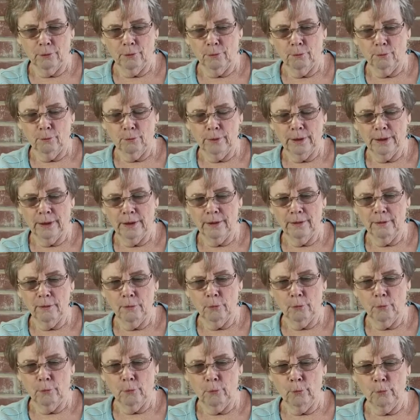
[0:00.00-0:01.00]
well,
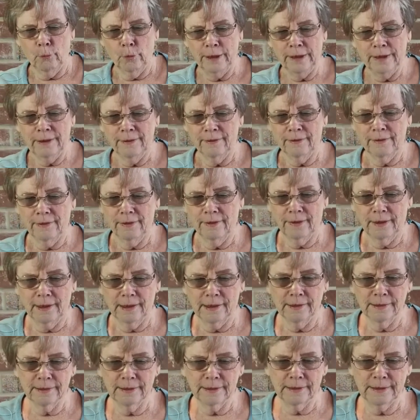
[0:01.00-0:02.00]
one of the
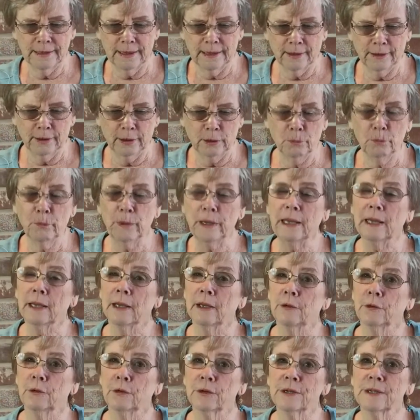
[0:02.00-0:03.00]
things that could be
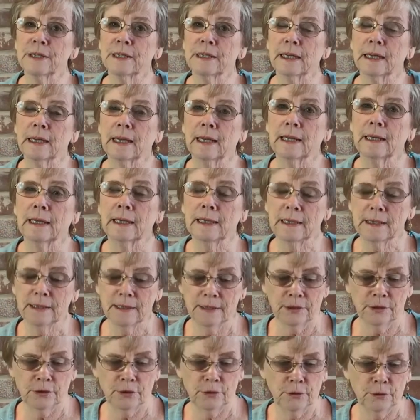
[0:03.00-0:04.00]
interesting
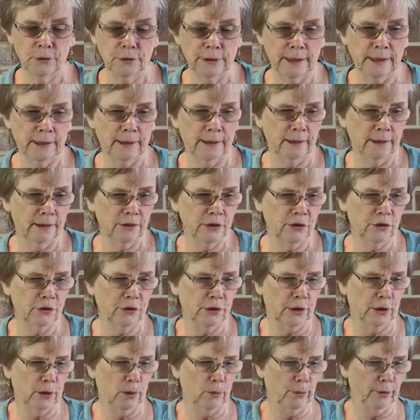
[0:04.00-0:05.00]
is to get a
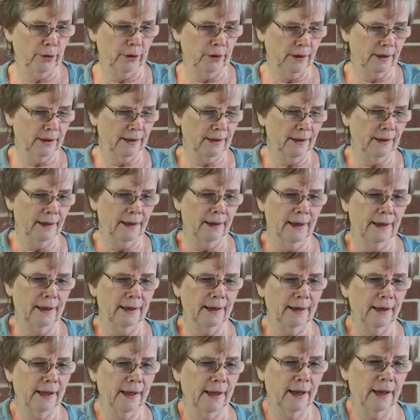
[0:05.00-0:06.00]
shell book, and